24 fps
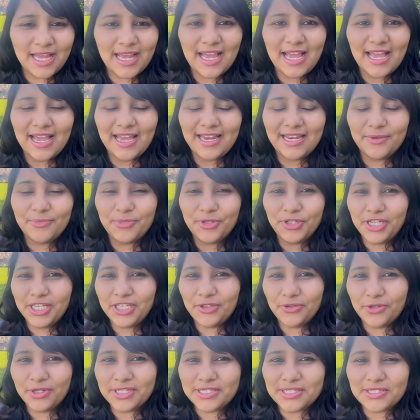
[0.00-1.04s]
And I'm really
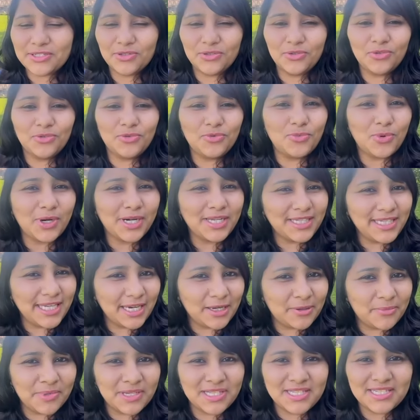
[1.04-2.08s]
curious to know what are the
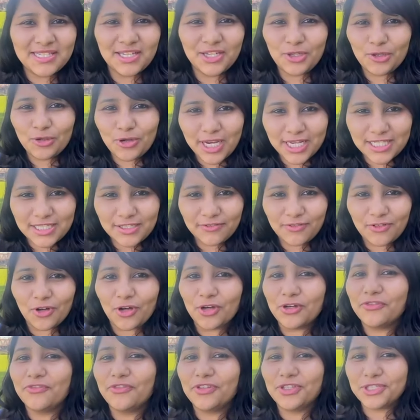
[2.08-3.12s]
admits that you guys have
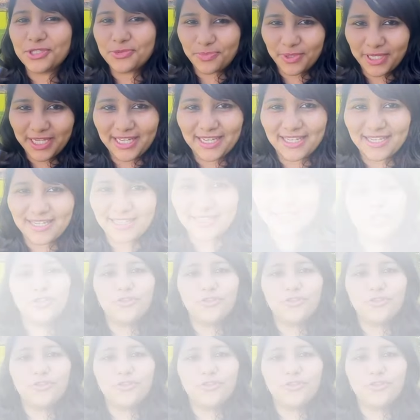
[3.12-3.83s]
got for the spring intake.